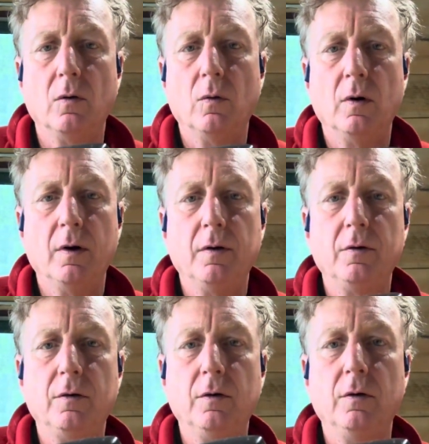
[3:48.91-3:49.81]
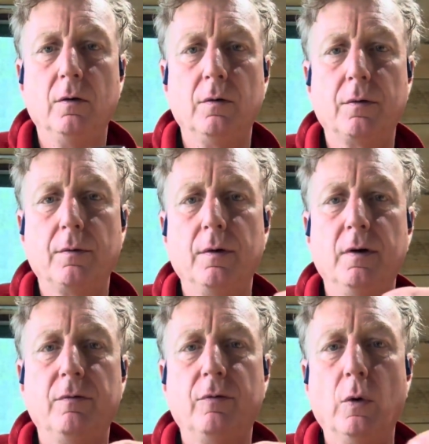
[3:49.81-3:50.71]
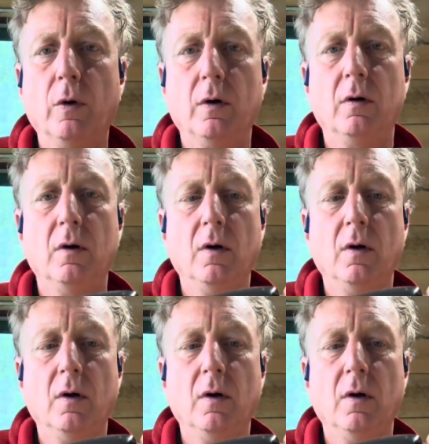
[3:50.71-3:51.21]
1, 2, 3, 4.